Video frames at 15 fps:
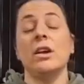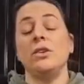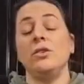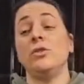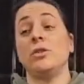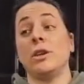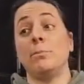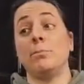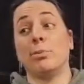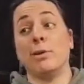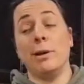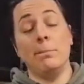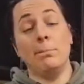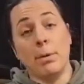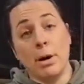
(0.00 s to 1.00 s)
You can
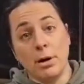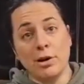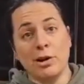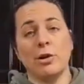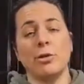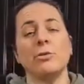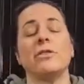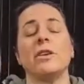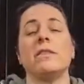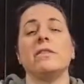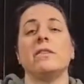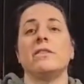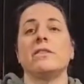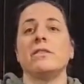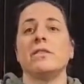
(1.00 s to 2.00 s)
print barcodes on
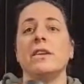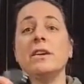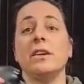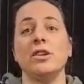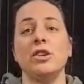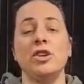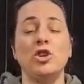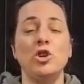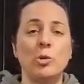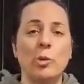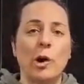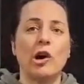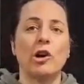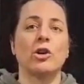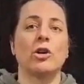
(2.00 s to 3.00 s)
this thing,
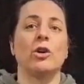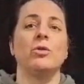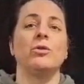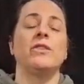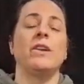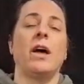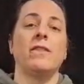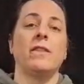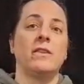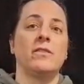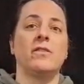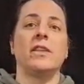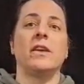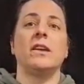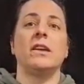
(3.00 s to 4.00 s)
QR codes on
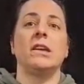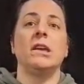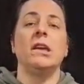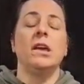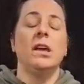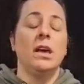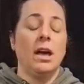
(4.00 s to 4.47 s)
this thing.